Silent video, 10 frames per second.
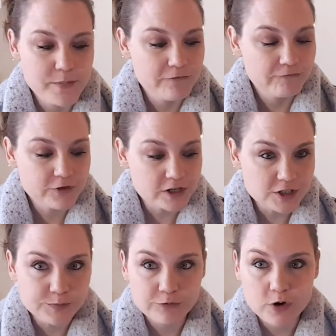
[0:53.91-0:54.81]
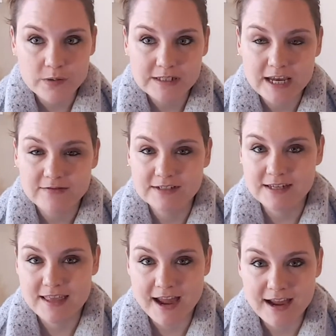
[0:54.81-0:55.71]
But first, before we dive
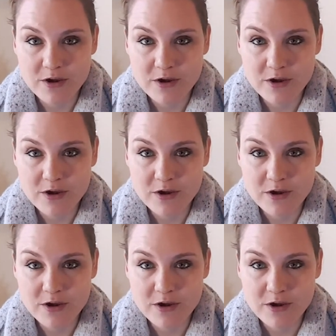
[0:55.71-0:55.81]
into that,